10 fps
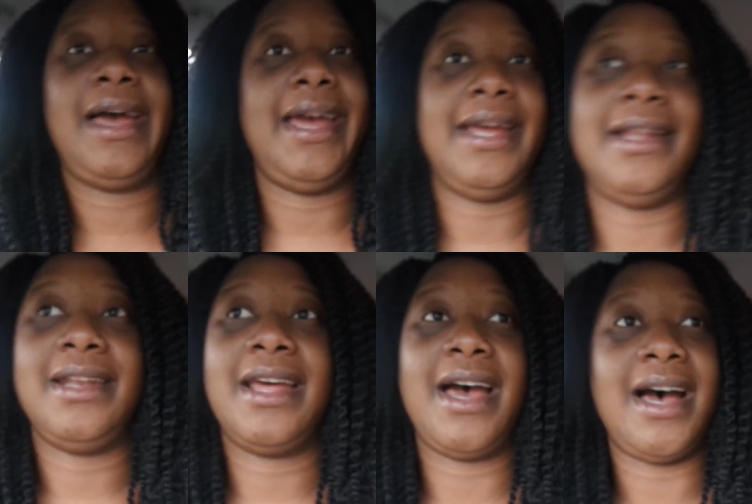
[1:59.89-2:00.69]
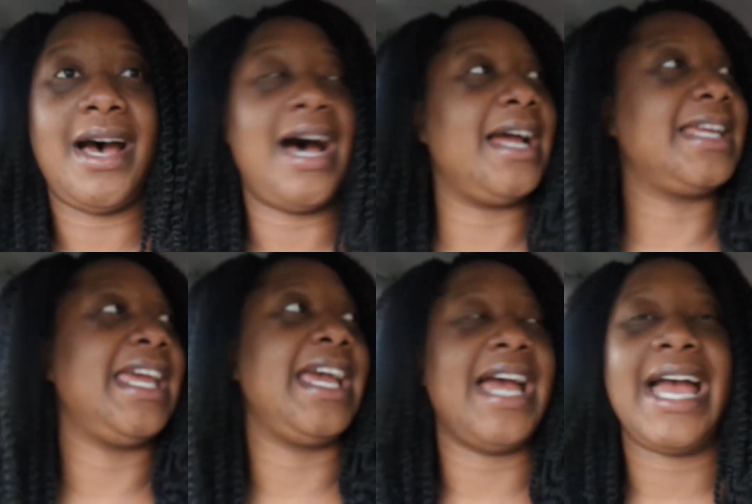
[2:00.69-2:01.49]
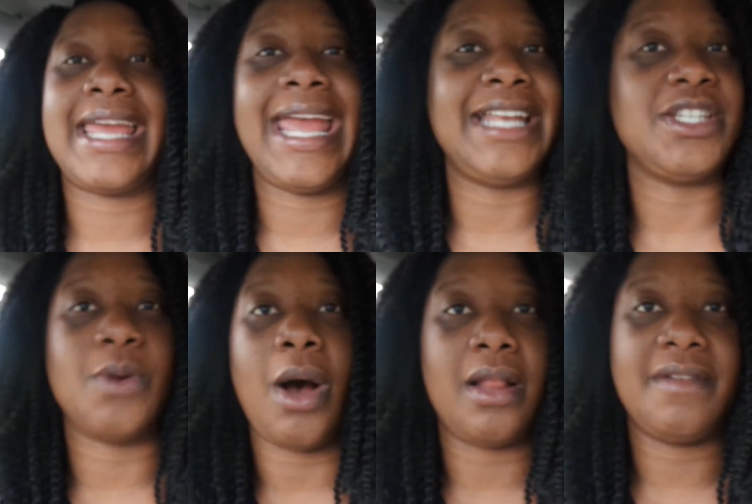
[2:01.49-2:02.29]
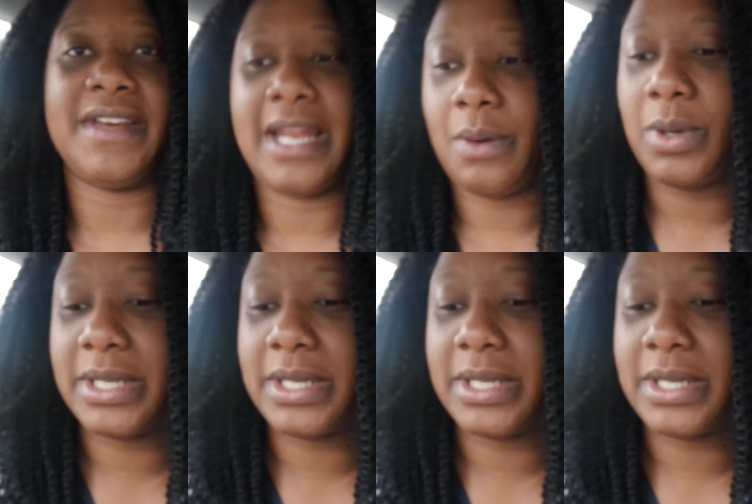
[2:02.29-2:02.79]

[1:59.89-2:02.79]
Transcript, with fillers: And I can't I can't do all of it at